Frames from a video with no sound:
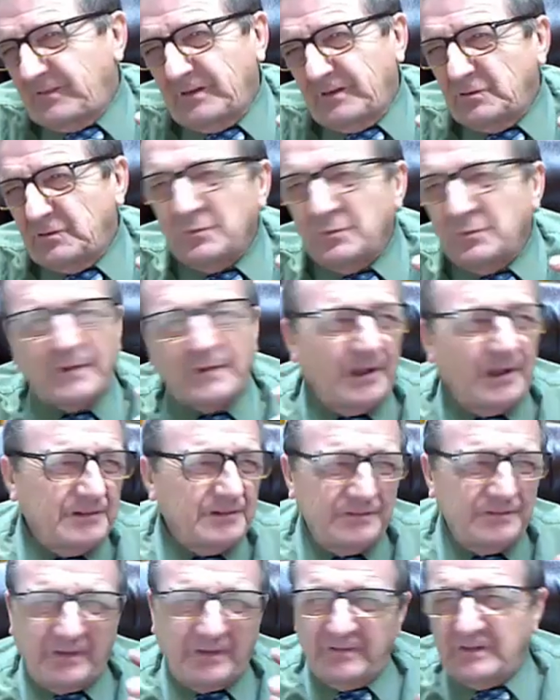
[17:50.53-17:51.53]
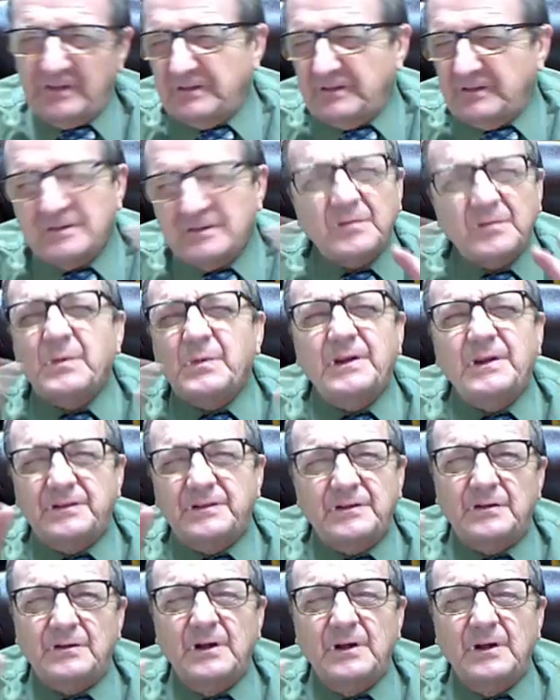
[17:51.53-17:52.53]
2,000, 5,000. Depends.
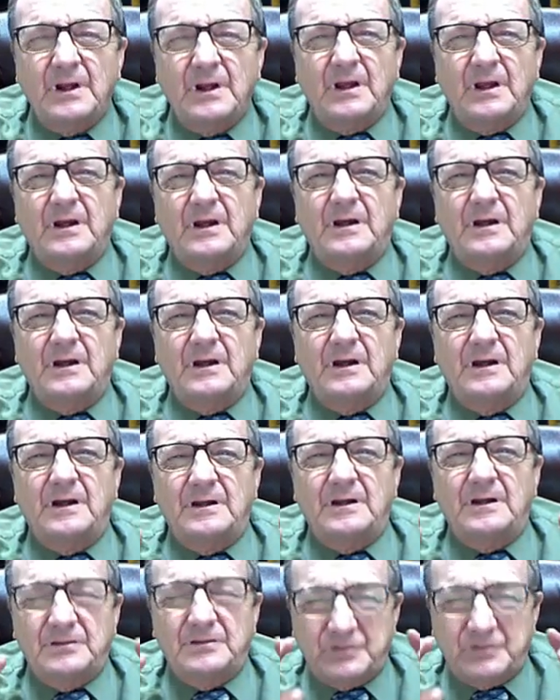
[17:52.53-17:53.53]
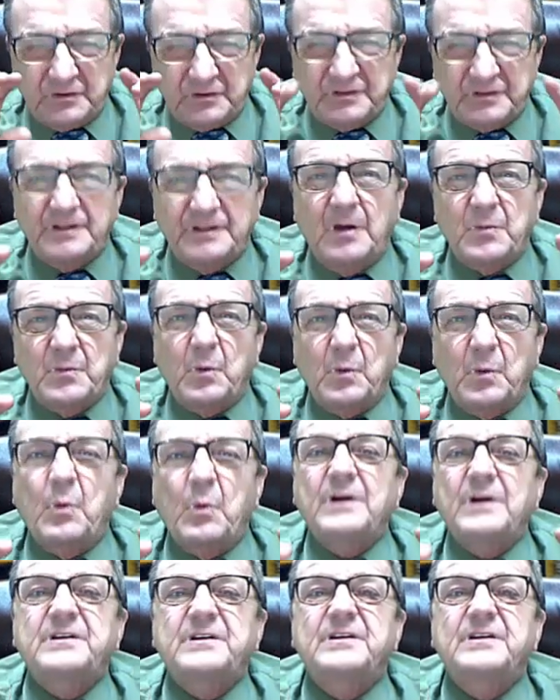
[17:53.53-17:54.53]
There's a number.
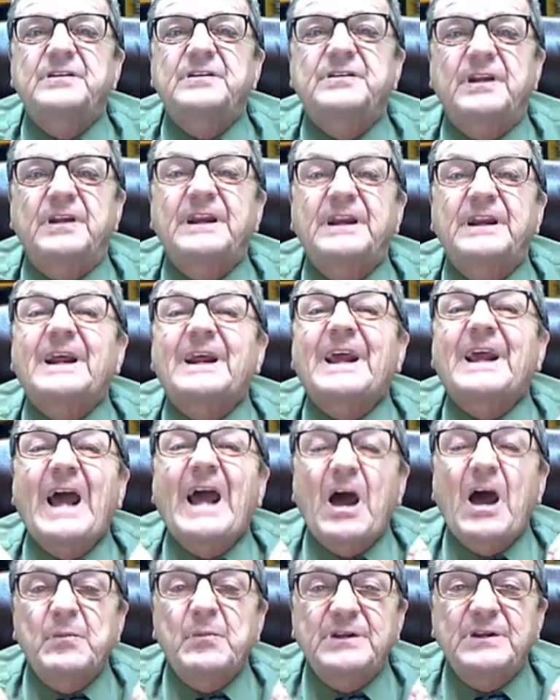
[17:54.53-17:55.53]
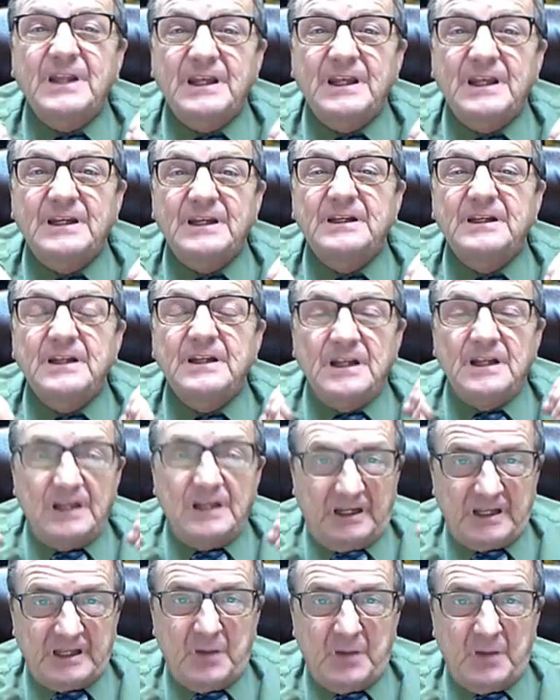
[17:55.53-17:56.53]
What is an accommodating
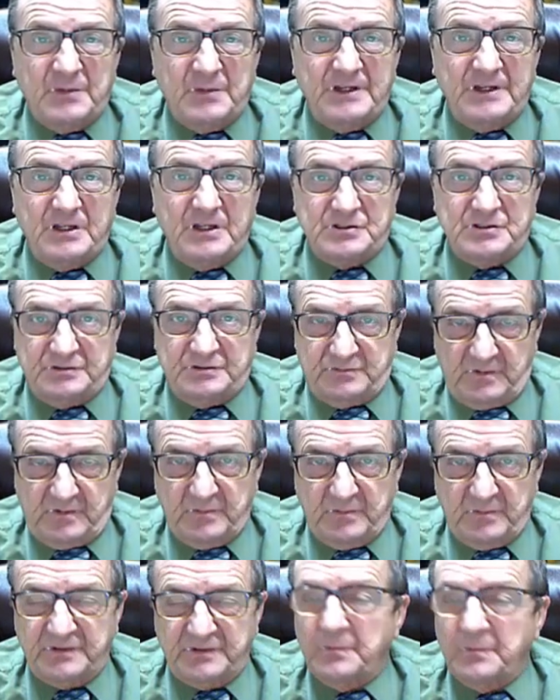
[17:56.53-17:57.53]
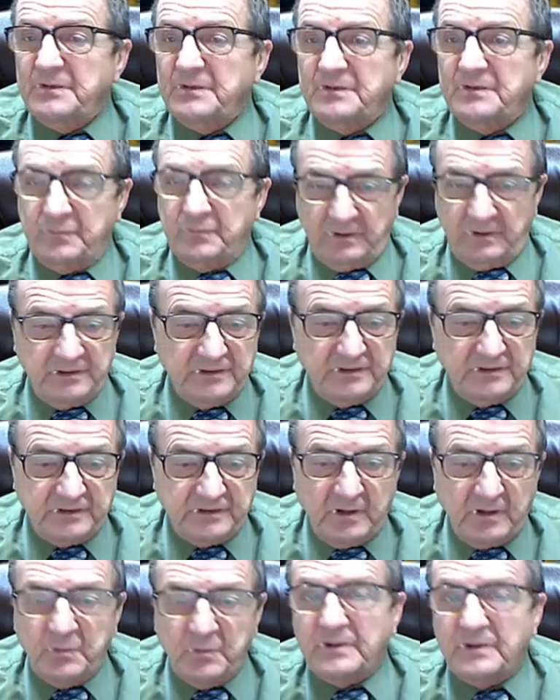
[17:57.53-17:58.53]
accommodation? Remember, someone who's really
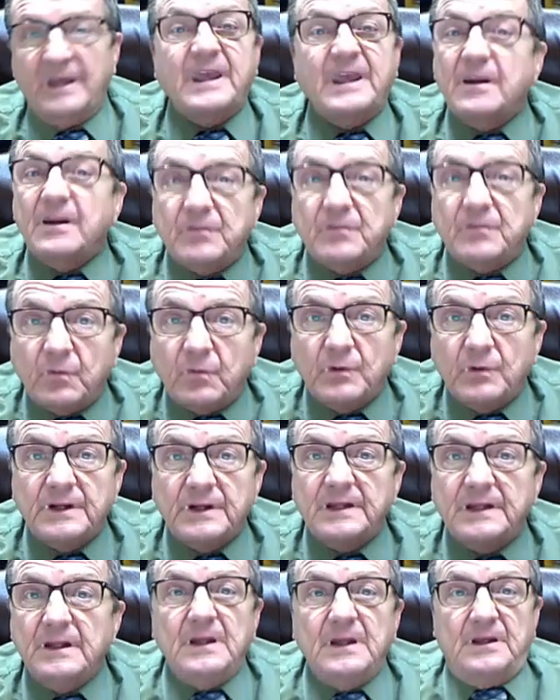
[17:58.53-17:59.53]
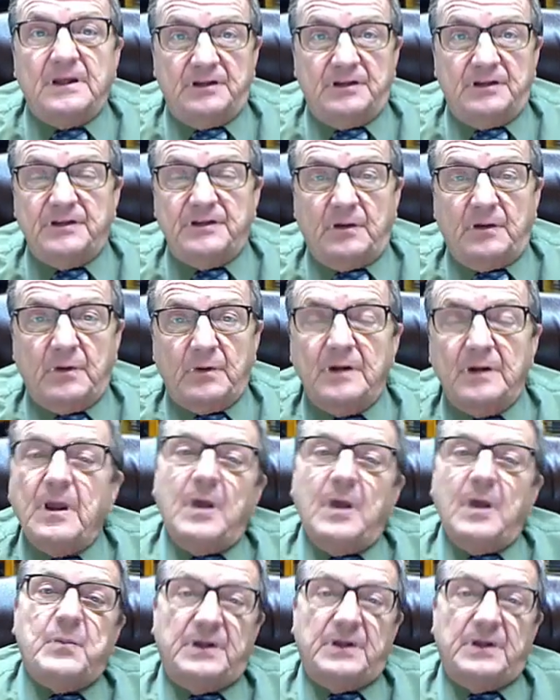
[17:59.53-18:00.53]
disabled, I can't afford that. It's not right.
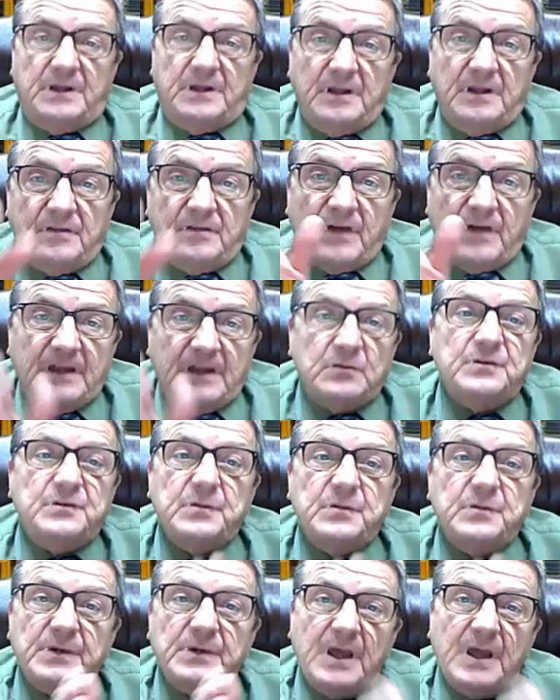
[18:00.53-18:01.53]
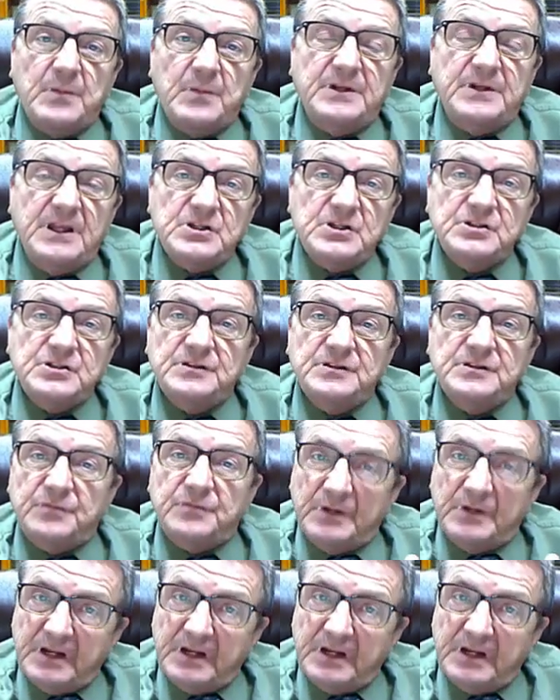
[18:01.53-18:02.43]
But if I do some accommodations for that